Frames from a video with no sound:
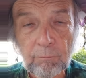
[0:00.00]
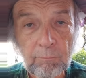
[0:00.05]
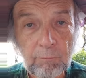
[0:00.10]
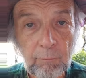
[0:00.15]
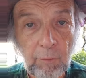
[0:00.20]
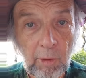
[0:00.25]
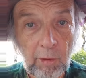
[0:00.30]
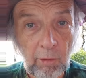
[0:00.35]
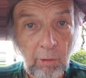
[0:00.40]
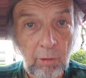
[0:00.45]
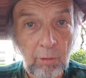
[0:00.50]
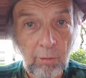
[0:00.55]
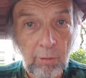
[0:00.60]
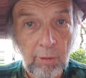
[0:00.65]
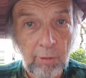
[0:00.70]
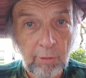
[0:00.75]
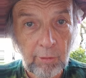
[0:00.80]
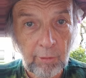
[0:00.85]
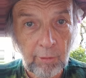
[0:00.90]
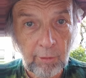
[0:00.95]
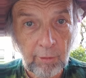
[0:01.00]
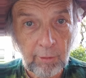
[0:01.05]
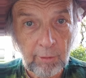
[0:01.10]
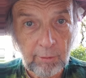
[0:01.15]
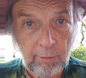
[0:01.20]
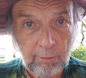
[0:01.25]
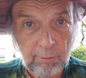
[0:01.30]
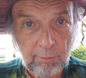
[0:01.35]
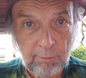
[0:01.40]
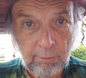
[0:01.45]
They only occur
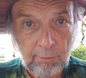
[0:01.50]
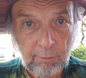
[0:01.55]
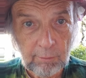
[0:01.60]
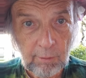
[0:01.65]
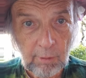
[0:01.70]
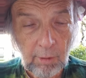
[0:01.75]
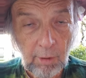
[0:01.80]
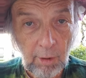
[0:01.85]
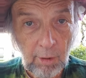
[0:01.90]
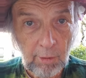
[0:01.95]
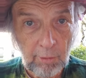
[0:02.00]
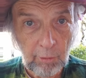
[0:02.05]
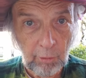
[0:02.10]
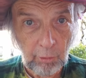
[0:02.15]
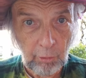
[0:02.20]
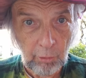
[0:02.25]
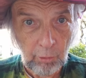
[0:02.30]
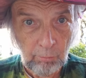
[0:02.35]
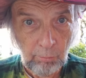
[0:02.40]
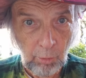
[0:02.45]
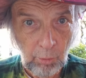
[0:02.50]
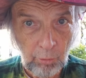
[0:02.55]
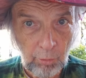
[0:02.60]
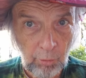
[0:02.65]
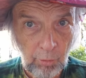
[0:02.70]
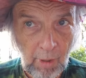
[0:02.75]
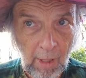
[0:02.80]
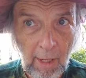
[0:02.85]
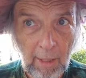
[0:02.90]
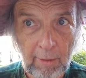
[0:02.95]
on
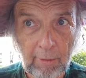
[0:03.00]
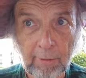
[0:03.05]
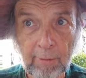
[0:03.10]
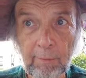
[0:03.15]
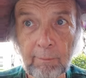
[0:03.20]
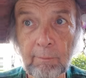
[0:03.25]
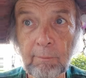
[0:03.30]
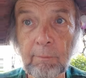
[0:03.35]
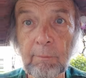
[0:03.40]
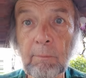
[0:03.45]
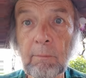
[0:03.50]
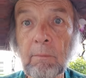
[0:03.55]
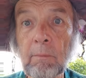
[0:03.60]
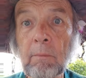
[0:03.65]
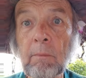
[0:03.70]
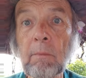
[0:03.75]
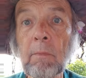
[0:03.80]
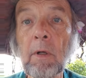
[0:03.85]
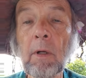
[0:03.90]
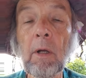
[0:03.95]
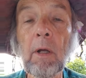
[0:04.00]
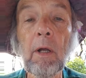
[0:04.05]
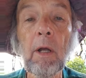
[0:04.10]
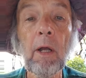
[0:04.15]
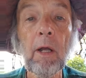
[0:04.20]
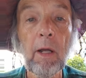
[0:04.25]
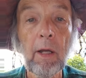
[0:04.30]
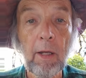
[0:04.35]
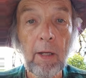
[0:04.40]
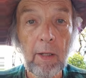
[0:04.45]
Komodo Island
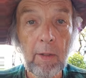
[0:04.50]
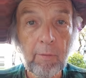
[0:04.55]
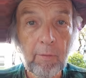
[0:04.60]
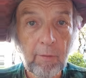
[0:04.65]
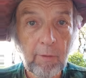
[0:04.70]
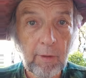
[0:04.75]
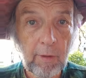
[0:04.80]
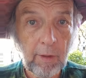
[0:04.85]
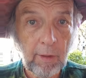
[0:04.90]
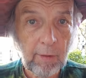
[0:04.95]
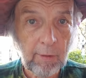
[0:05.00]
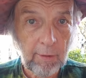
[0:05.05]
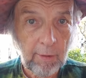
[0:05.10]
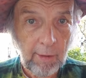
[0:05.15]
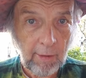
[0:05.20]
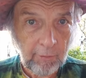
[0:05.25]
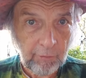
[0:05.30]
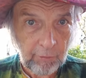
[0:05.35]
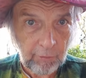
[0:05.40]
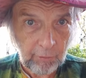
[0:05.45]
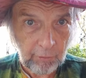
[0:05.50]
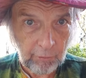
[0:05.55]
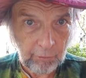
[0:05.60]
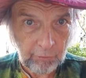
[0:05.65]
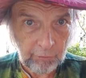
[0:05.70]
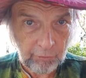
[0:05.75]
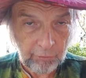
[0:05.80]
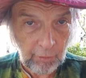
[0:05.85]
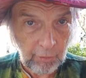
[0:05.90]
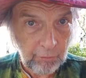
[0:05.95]
and the Lesser
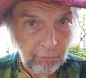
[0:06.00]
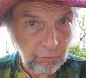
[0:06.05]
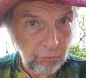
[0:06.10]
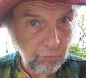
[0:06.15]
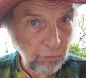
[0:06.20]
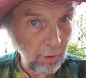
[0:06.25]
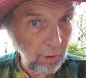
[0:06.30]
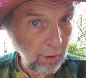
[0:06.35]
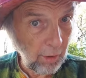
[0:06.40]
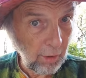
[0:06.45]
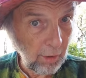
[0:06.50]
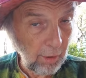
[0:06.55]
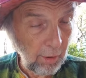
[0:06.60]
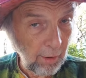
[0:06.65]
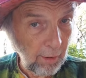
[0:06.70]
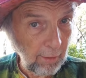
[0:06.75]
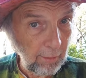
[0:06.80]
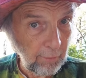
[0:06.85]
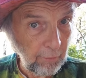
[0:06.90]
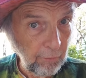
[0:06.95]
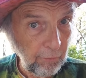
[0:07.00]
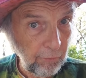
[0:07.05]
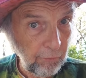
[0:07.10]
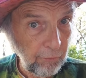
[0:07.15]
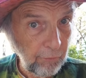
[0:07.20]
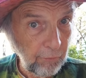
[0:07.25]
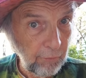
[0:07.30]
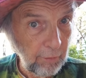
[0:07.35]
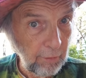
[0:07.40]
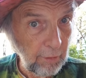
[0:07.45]
Sunda
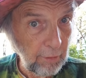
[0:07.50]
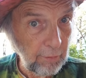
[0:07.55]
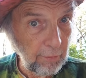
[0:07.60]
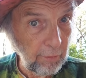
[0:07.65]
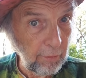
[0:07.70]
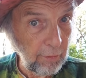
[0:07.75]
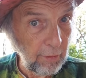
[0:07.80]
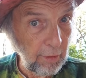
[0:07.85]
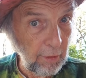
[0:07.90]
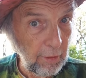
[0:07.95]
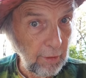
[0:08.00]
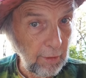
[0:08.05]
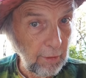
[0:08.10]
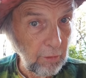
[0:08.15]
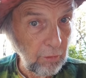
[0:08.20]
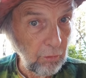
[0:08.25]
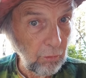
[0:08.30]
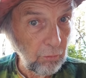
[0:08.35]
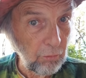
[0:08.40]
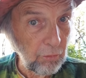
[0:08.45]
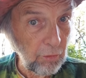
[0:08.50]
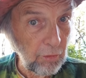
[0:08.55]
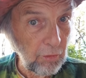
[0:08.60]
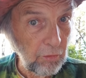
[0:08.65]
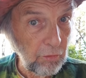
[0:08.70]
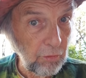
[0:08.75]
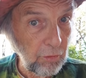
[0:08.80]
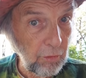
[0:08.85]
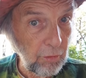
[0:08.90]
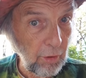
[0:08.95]
Islands in the
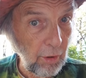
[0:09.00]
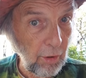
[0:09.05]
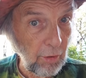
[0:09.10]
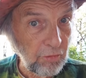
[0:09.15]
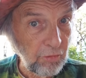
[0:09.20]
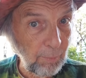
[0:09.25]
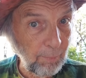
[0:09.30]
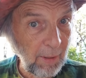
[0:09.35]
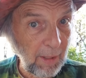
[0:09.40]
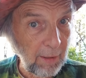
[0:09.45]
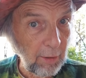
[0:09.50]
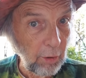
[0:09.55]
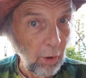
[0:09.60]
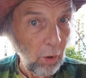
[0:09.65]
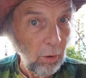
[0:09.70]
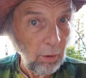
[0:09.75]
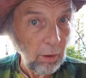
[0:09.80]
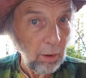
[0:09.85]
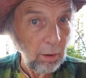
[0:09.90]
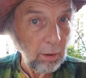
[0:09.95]
Indonesian archipelago.